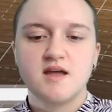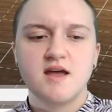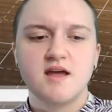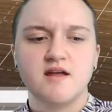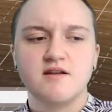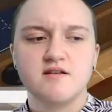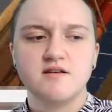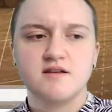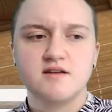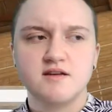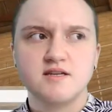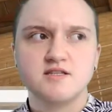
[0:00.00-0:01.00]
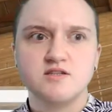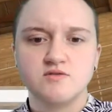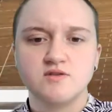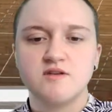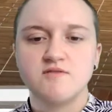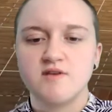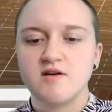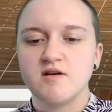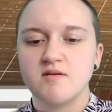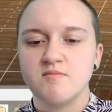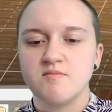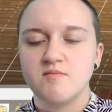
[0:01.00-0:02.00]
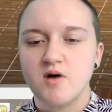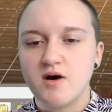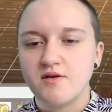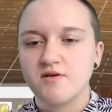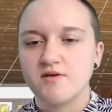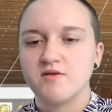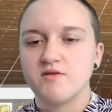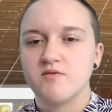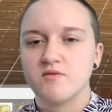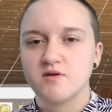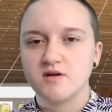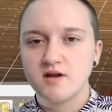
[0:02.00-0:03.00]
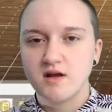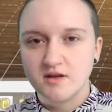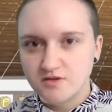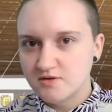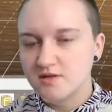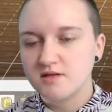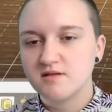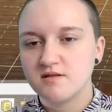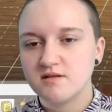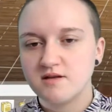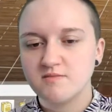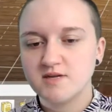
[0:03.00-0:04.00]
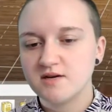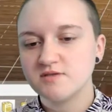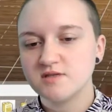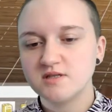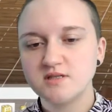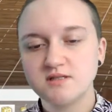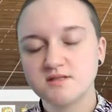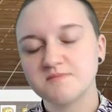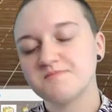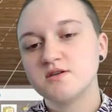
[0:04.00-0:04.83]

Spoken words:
and it's usually very modern or country themed houses.